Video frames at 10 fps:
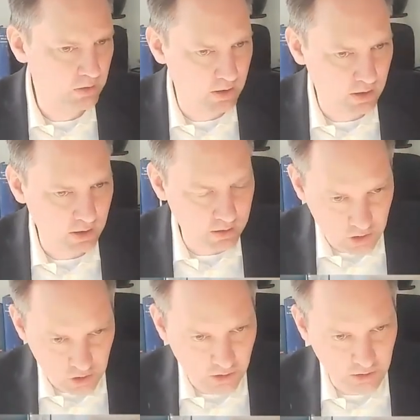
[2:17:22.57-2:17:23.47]

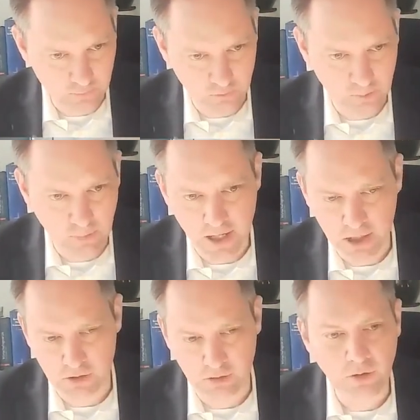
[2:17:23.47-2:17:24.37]
additional
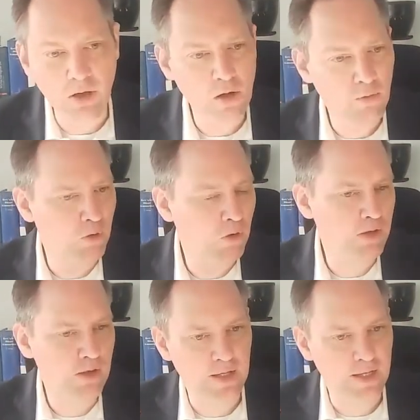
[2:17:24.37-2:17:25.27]
information
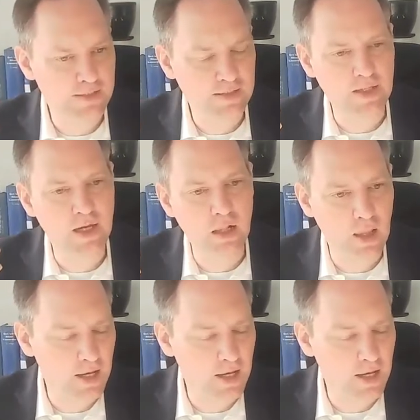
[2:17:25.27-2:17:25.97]
for, let's say, a